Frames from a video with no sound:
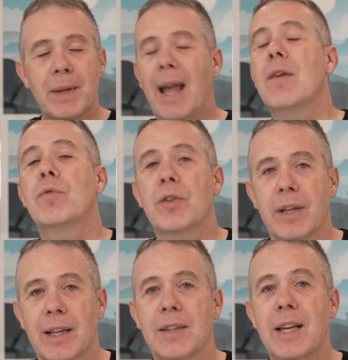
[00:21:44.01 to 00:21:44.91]

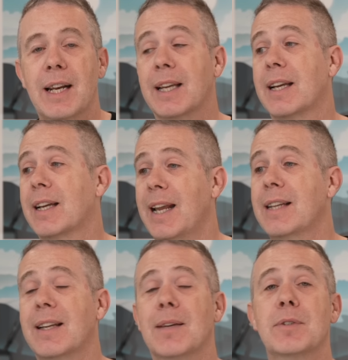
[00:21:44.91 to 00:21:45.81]
everything. And then I can connect
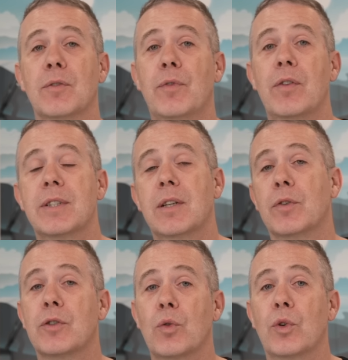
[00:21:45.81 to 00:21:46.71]
that up to the various
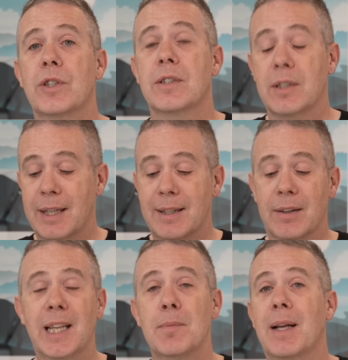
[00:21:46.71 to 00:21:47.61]
different sources to send out
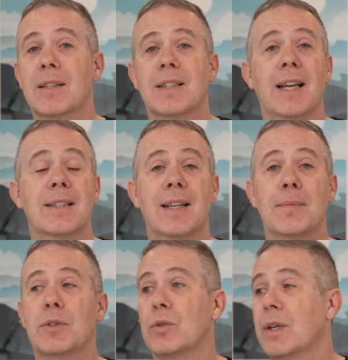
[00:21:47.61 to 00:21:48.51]
emails, connect it up
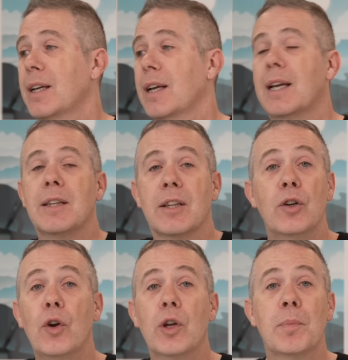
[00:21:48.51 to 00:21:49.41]
to the
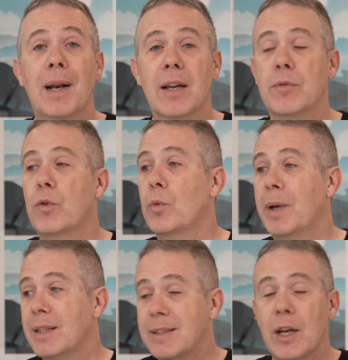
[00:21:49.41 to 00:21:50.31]
Learn platform,
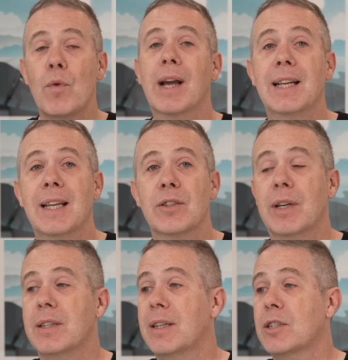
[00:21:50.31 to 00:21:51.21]
directly
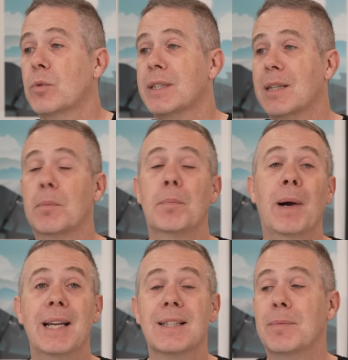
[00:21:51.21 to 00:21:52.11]
integrate this. So when someone
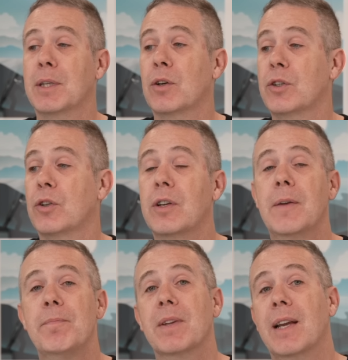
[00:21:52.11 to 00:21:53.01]
buys something on here,
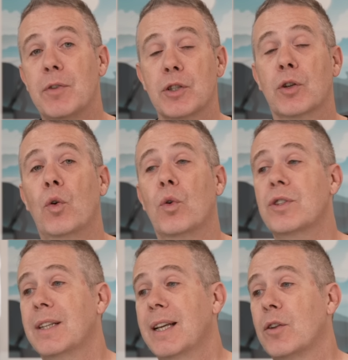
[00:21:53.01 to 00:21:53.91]
if it's a
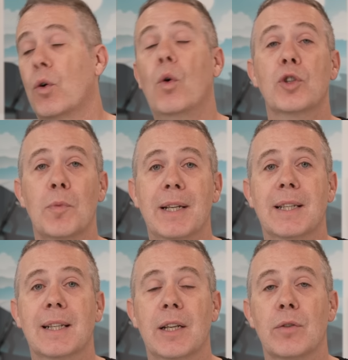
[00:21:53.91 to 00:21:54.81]
course, they're
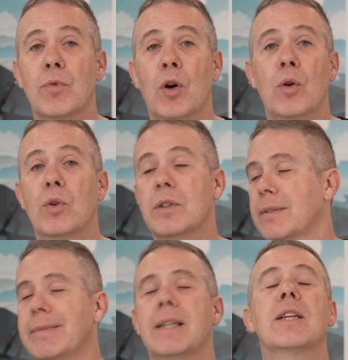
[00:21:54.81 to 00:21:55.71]
automatically enrolled.
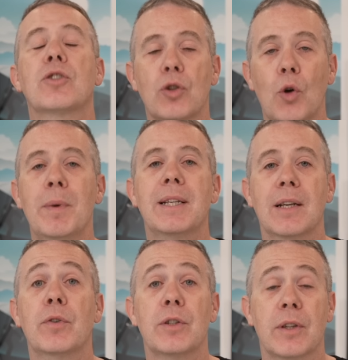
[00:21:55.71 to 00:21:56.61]
There's so many
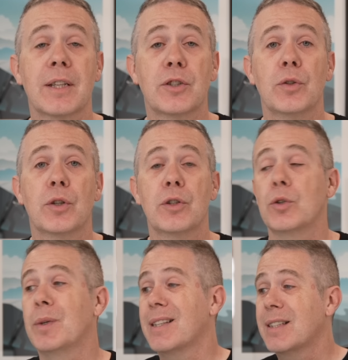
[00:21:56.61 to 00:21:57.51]
different things you can do
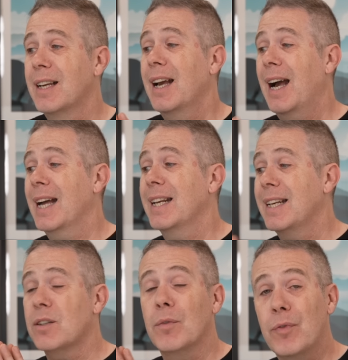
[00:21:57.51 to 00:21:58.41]
with this, and it
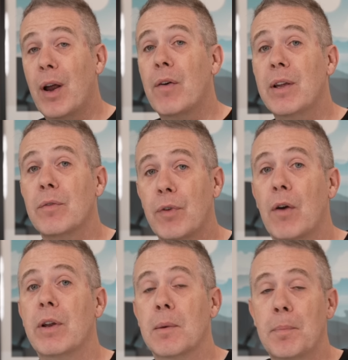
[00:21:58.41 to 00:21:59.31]
is very,
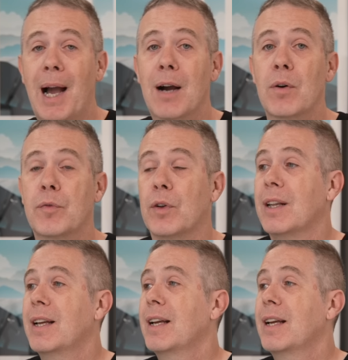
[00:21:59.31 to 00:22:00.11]
very powerful.